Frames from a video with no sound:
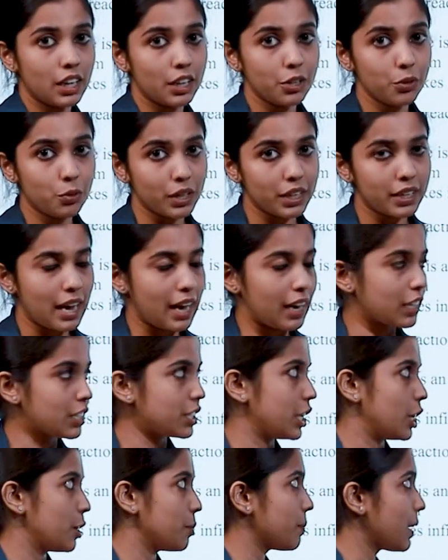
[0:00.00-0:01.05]

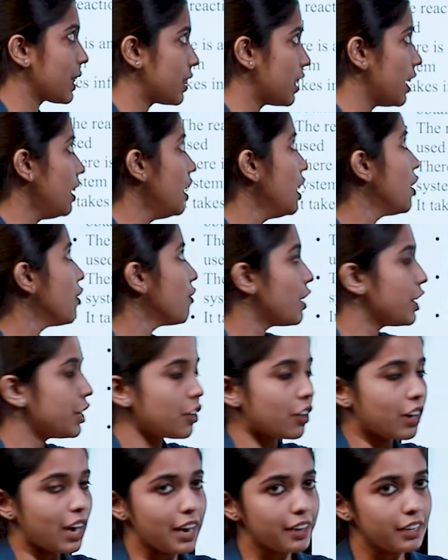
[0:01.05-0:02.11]
unidirectional. But then when you
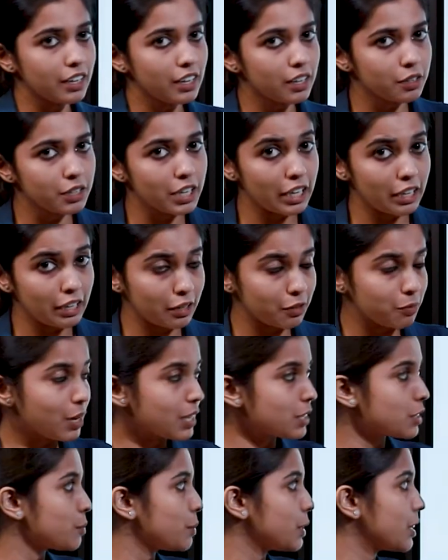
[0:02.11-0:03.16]
are writing a
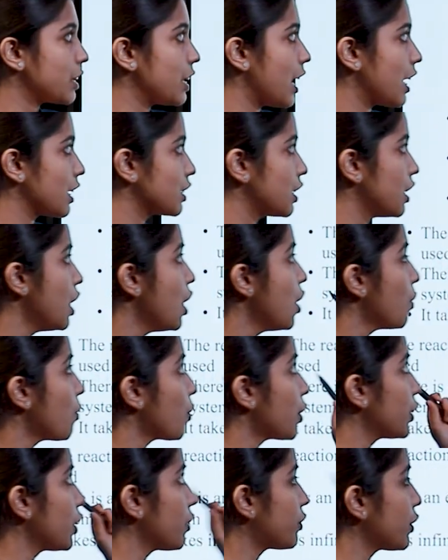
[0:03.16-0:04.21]
reversible reaction,
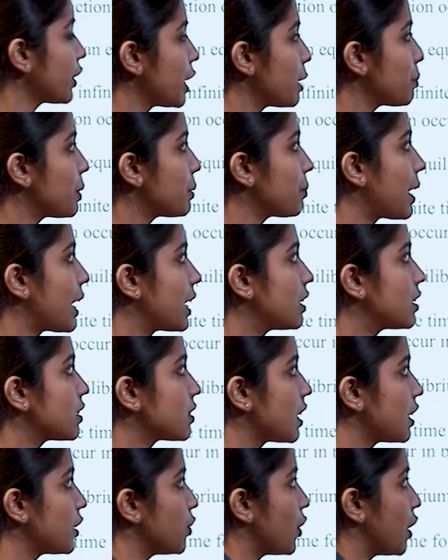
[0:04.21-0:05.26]
what you have to keep in mind is
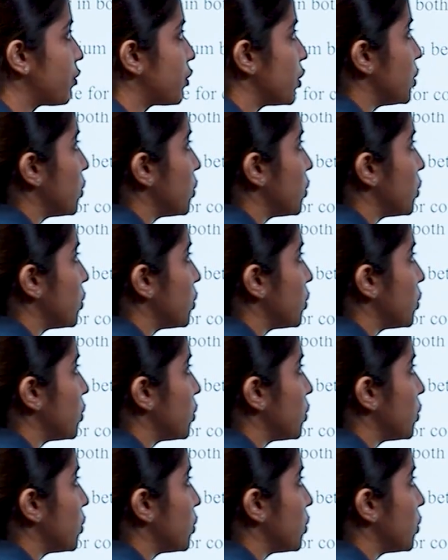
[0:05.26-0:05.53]
that you have to